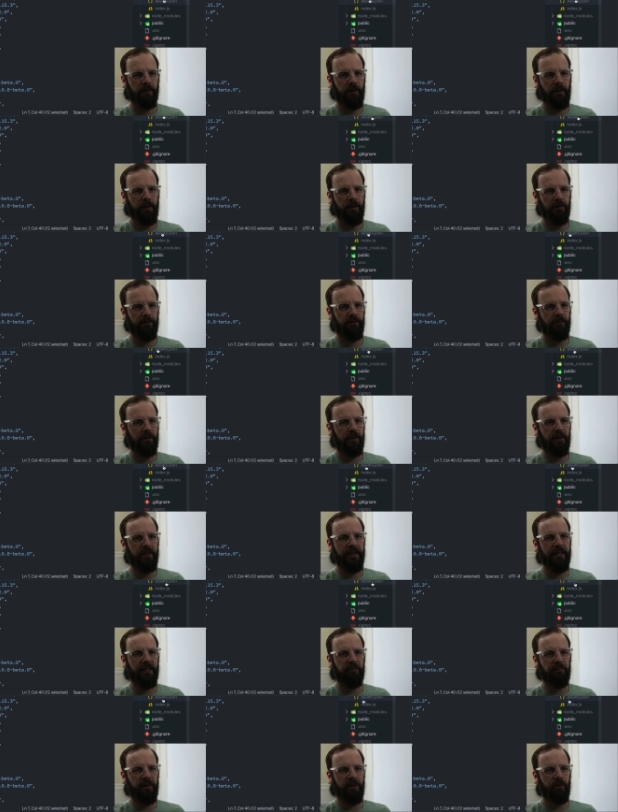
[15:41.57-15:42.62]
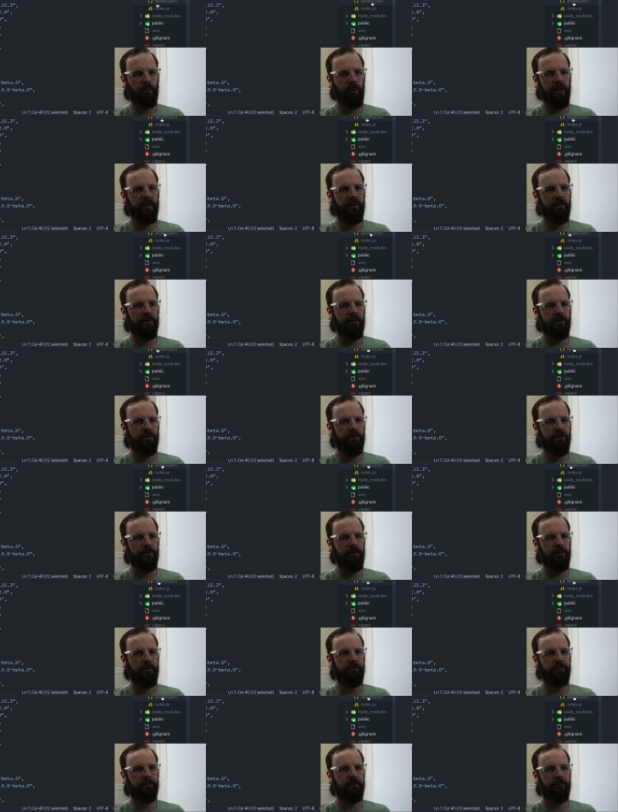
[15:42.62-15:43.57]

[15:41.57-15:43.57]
is the link between the two.